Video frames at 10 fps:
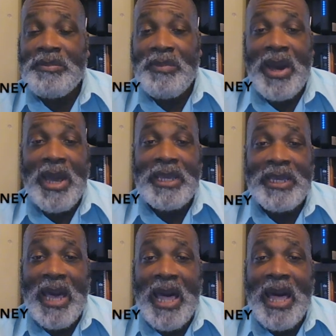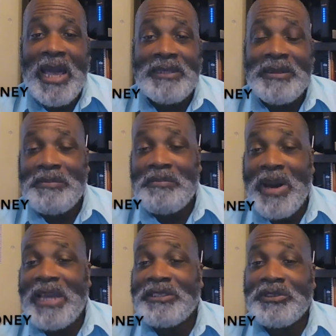my God,
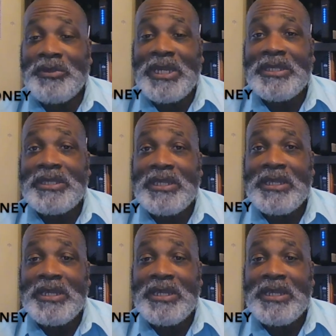my strength,